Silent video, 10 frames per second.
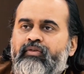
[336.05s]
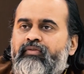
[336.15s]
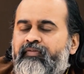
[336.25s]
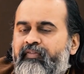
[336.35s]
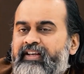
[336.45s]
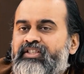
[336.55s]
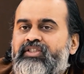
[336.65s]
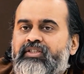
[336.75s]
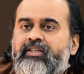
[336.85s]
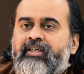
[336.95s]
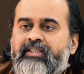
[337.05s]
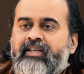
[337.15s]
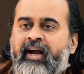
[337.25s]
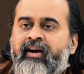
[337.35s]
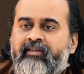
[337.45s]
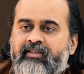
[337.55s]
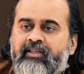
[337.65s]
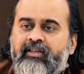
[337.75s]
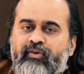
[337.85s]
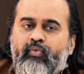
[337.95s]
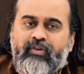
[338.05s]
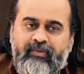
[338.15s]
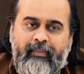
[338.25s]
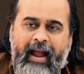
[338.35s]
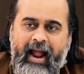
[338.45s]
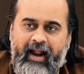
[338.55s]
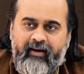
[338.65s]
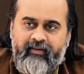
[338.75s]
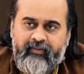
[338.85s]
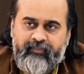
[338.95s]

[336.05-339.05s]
to fetch the desired result was bad,